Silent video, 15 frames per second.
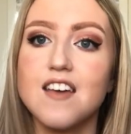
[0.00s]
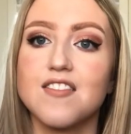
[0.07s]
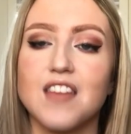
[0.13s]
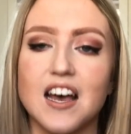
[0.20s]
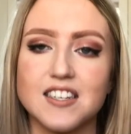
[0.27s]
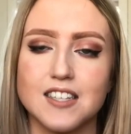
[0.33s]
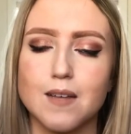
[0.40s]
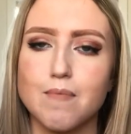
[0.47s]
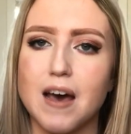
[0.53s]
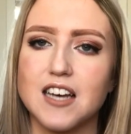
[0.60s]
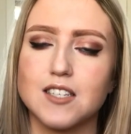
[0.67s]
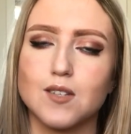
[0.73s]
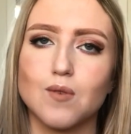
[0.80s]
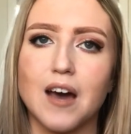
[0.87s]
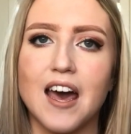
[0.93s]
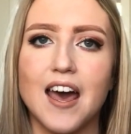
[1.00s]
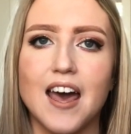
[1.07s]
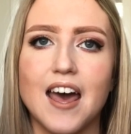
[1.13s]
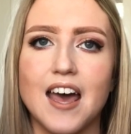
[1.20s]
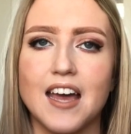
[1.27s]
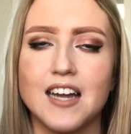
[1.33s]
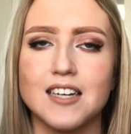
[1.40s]
That's the best
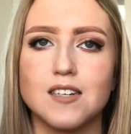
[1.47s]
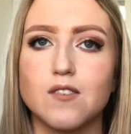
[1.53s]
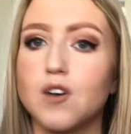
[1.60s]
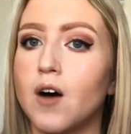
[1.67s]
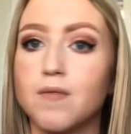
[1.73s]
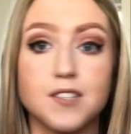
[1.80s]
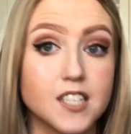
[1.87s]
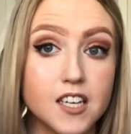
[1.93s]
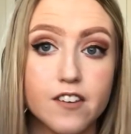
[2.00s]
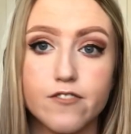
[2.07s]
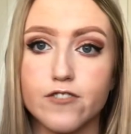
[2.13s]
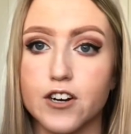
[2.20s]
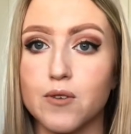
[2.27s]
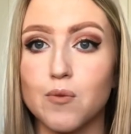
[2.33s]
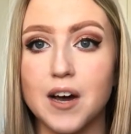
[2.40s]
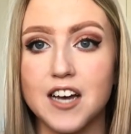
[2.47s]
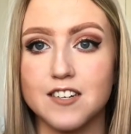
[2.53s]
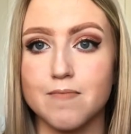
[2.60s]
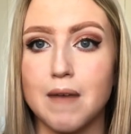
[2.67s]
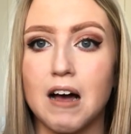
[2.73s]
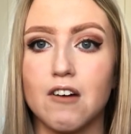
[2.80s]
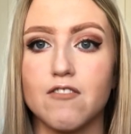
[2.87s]
way, and obviously through word
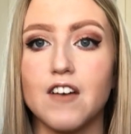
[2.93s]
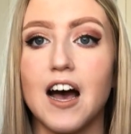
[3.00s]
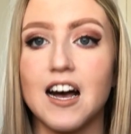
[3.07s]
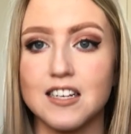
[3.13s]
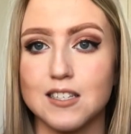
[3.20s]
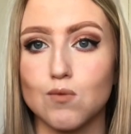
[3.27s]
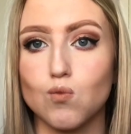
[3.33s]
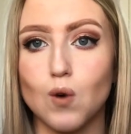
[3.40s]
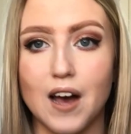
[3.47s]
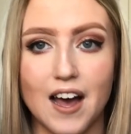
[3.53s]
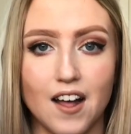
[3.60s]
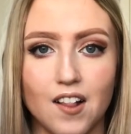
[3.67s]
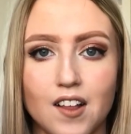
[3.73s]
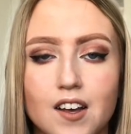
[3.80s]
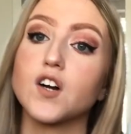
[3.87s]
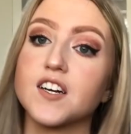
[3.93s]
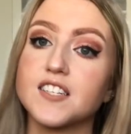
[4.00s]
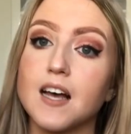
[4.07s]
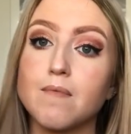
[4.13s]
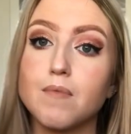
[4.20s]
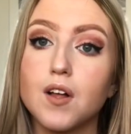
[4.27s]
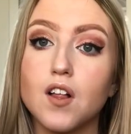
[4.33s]
of mouth as well. For
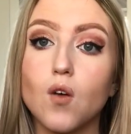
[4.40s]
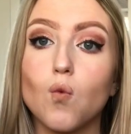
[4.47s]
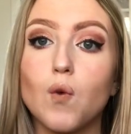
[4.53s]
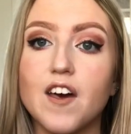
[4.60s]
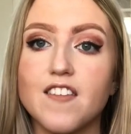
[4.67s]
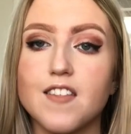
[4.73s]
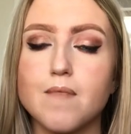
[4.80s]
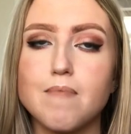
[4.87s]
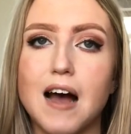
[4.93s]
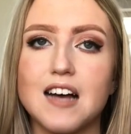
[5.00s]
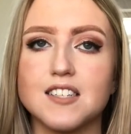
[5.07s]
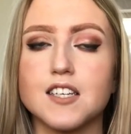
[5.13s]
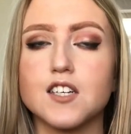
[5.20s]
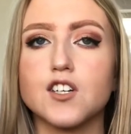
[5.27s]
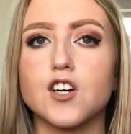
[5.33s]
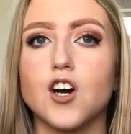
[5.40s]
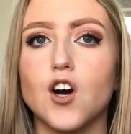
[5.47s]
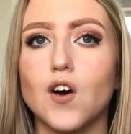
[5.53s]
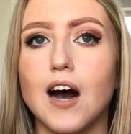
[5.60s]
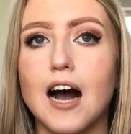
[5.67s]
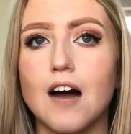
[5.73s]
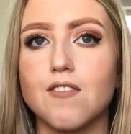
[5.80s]
example, with Pass and
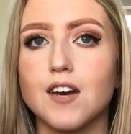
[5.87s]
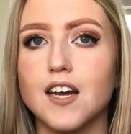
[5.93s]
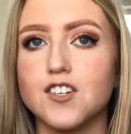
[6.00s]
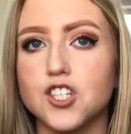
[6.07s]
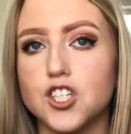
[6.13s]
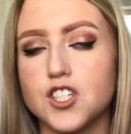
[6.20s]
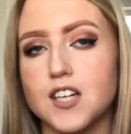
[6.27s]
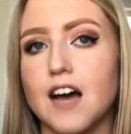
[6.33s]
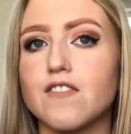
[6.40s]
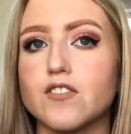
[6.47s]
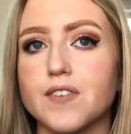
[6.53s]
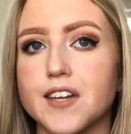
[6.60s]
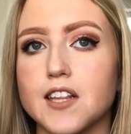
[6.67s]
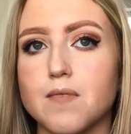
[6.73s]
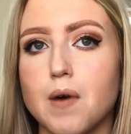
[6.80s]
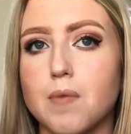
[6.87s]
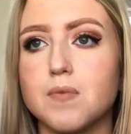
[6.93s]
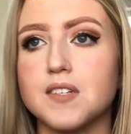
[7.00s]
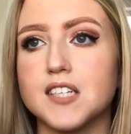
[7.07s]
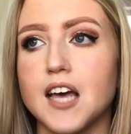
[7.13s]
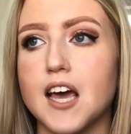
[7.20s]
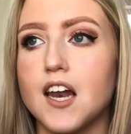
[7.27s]
Go, I would literally just have to ring them up
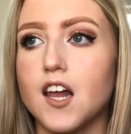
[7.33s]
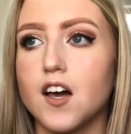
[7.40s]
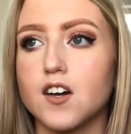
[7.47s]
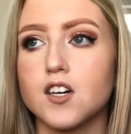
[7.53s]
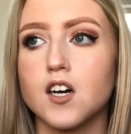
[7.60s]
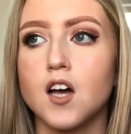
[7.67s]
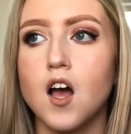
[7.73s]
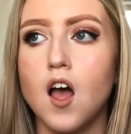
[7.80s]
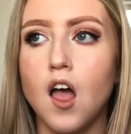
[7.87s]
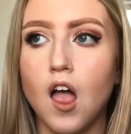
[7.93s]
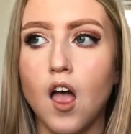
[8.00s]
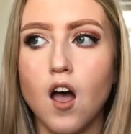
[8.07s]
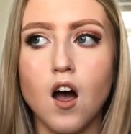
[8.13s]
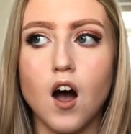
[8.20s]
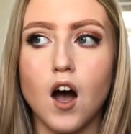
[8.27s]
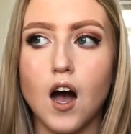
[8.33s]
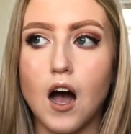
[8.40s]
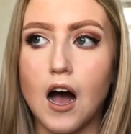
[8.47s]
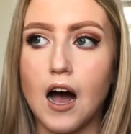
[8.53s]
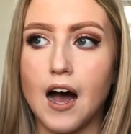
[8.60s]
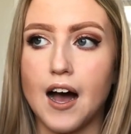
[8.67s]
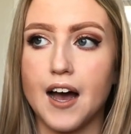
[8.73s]
and say, look,
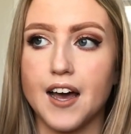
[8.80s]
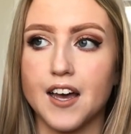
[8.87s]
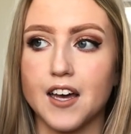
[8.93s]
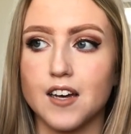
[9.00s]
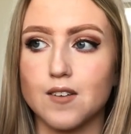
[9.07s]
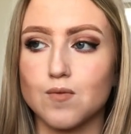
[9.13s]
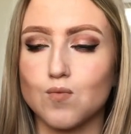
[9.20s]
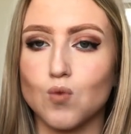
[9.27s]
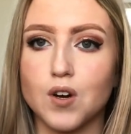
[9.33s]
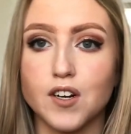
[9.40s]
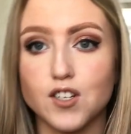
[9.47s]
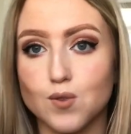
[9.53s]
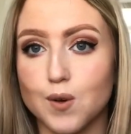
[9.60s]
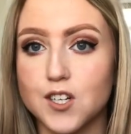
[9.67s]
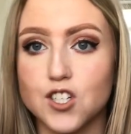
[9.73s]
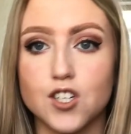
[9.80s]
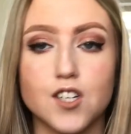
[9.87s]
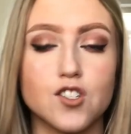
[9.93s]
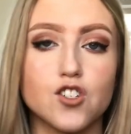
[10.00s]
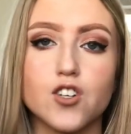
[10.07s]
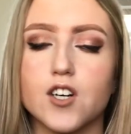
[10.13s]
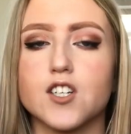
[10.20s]
I want to switch
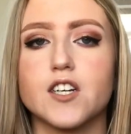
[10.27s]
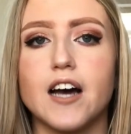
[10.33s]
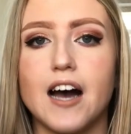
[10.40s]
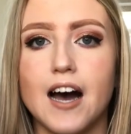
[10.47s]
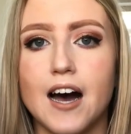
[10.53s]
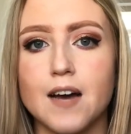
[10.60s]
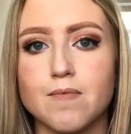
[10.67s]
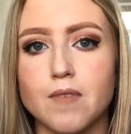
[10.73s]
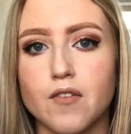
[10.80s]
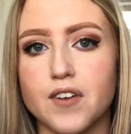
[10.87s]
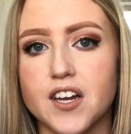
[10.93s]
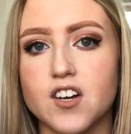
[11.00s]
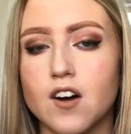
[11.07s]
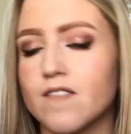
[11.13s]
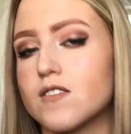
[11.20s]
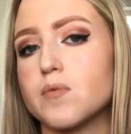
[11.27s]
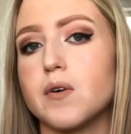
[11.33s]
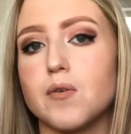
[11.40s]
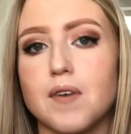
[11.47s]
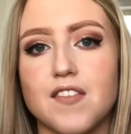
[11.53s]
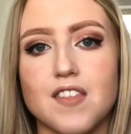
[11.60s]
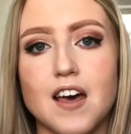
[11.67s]
instructor, I'm not really
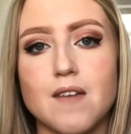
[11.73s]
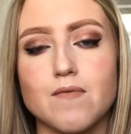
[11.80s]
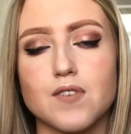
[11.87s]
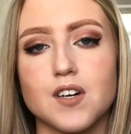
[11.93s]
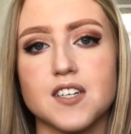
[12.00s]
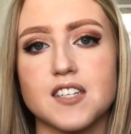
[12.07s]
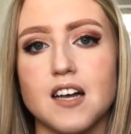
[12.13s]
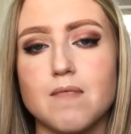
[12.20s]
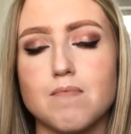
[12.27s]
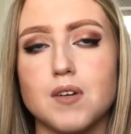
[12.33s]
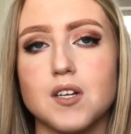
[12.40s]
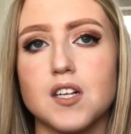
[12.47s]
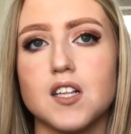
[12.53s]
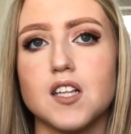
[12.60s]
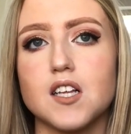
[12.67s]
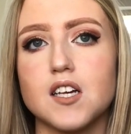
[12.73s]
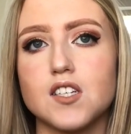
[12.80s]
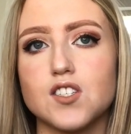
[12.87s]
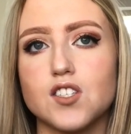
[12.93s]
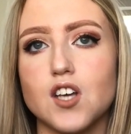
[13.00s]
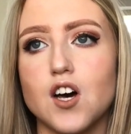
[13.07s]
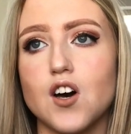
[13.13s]
comfortable with them, for example,
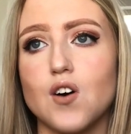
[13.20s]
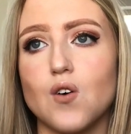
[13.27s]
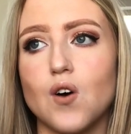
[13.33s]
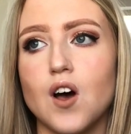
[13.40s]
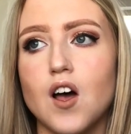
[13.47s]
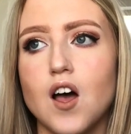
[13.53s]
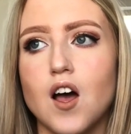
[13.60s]
so